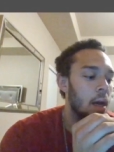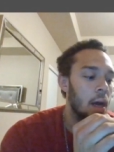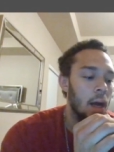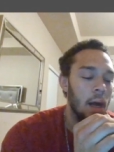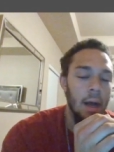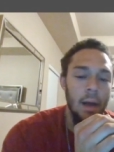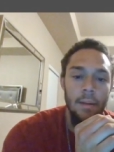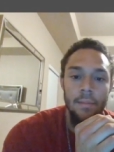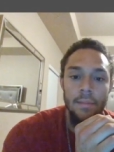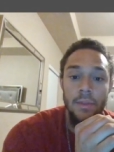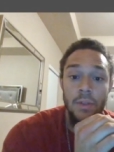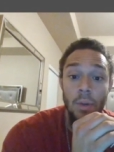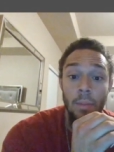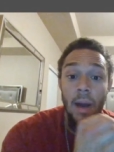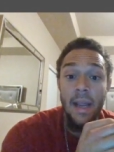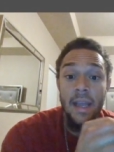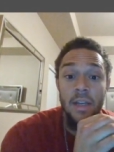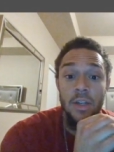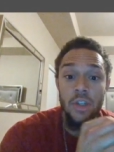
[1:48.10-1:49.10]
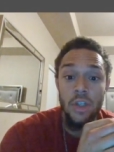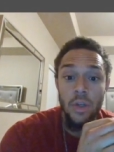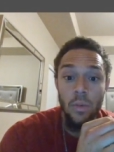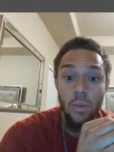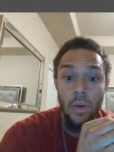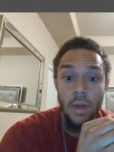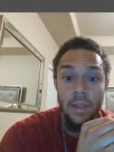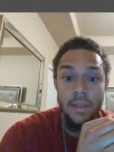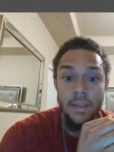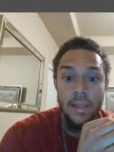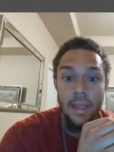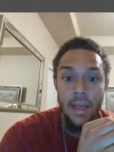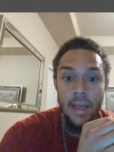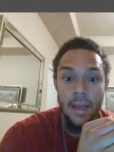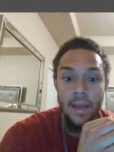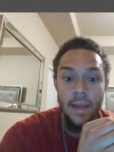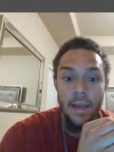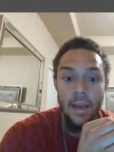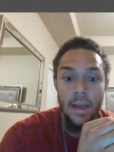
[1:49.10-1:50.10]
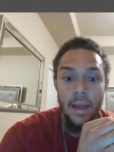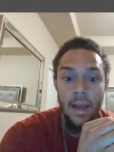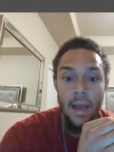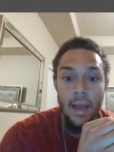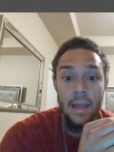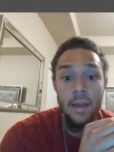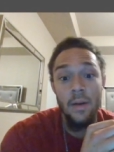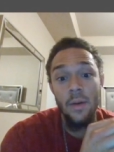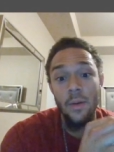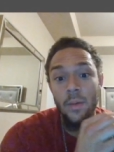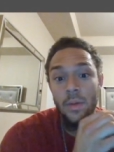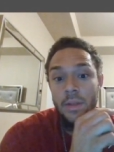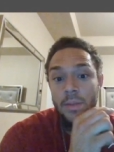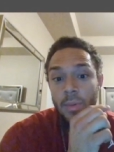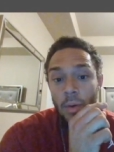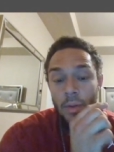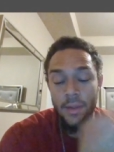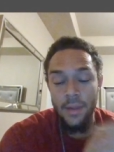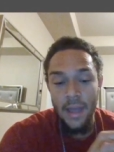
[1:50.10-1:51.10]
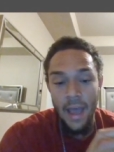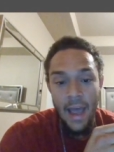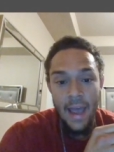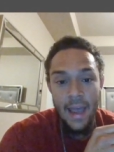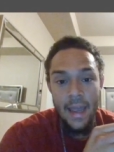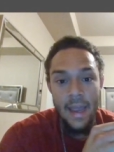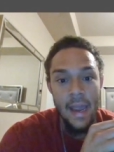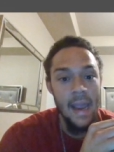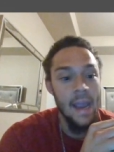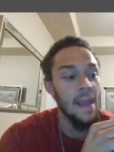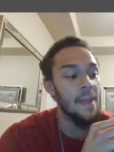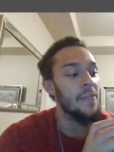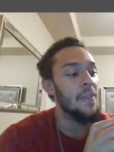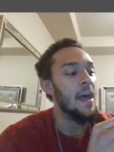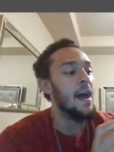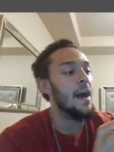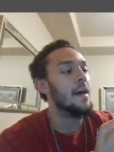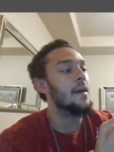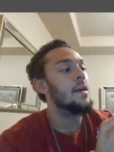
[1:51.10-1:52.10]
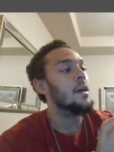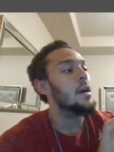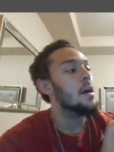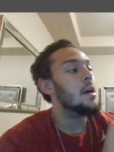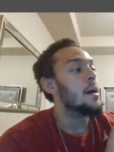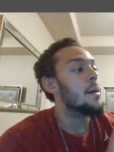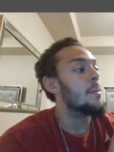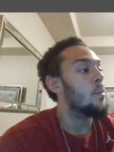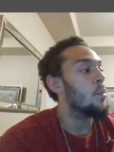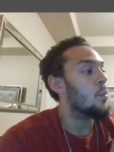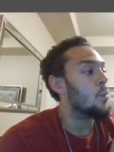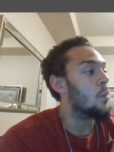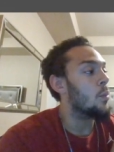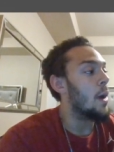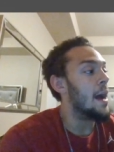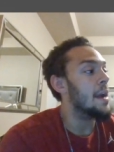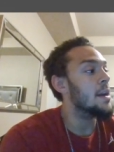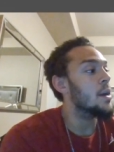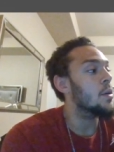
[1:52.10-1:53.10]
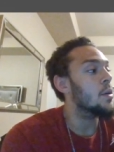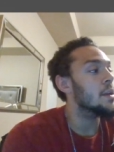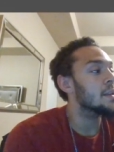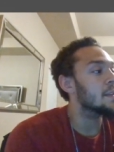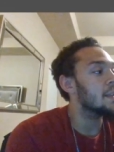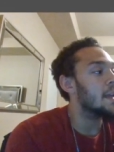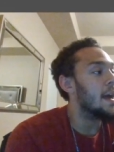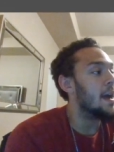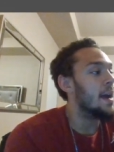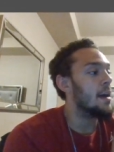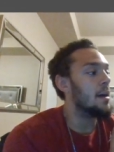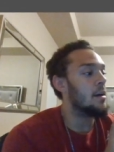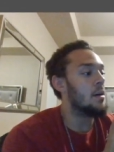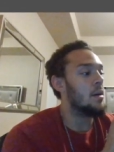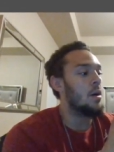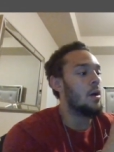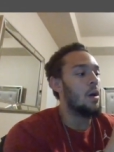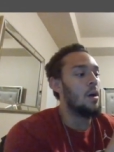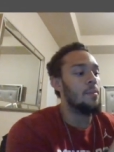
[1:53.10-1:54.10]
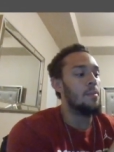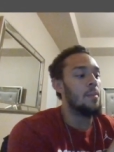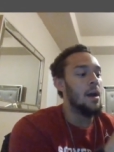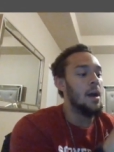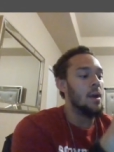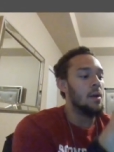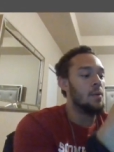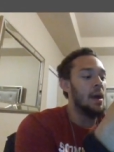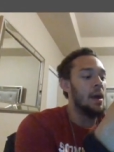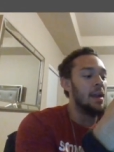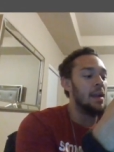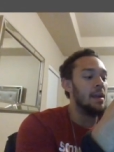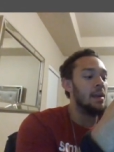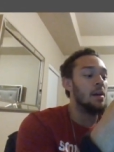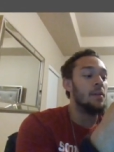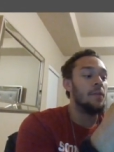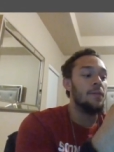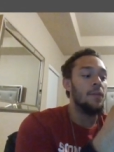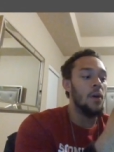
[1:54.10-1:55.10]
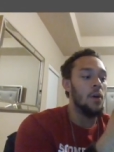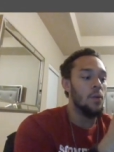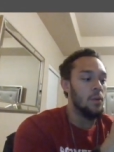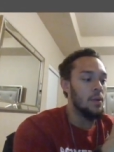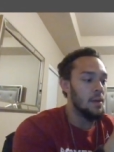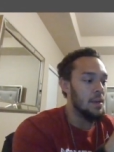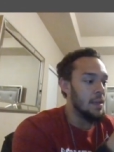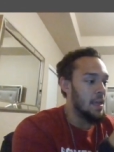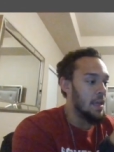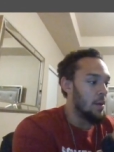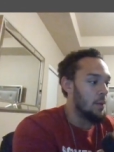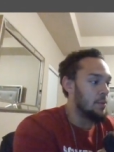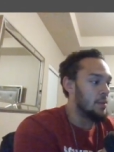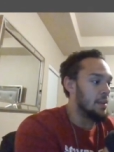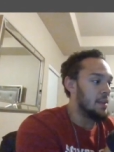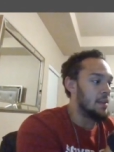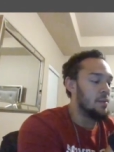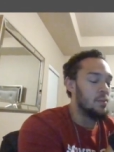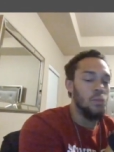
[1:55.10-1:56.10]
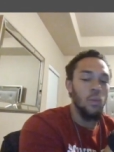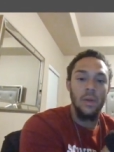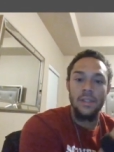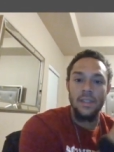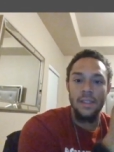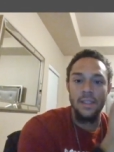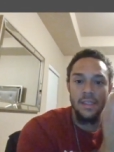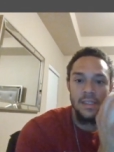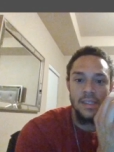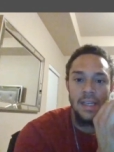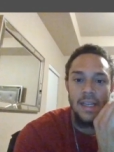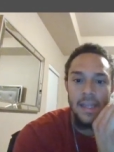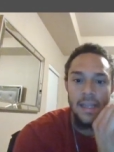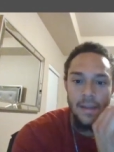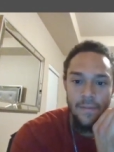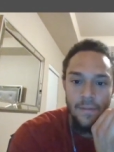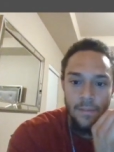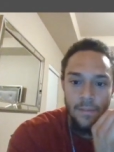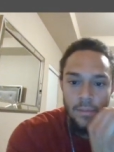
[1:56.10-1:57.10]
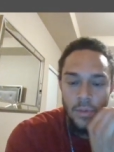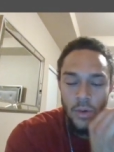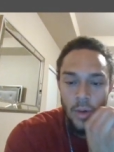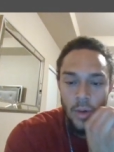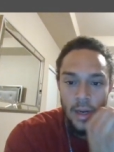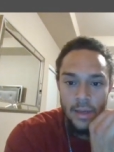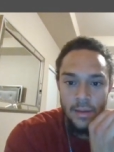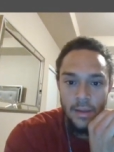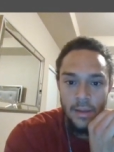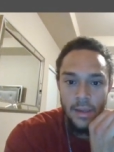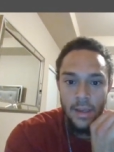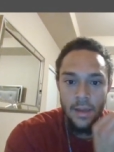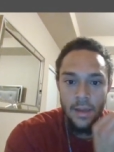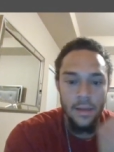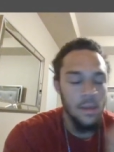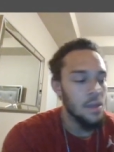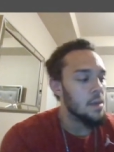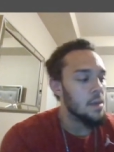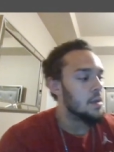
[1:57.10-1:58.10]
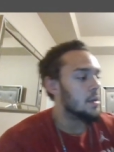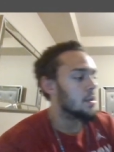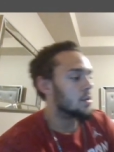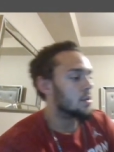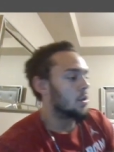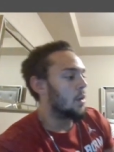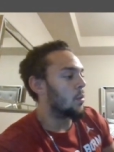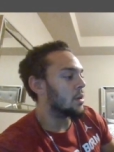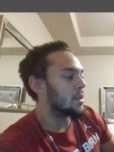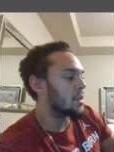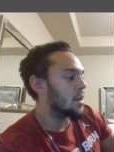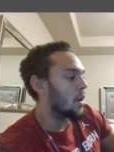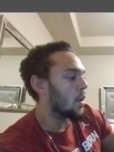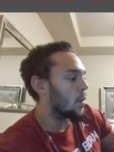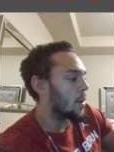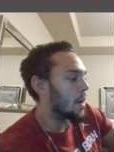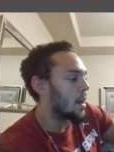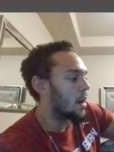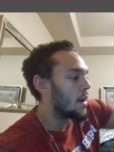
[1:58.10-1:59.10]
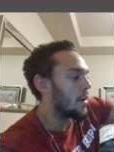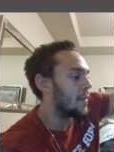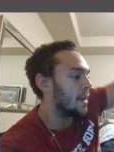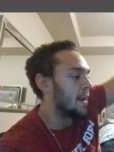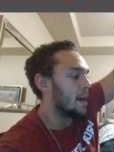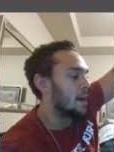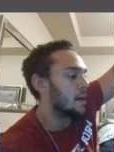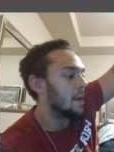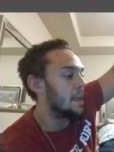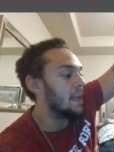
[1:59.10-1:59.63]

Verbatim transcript: Um, so my issue was that I, it was both that and that I noticed that on my right earphone it wasn't sitting correctly. So it wasn't all the way on there.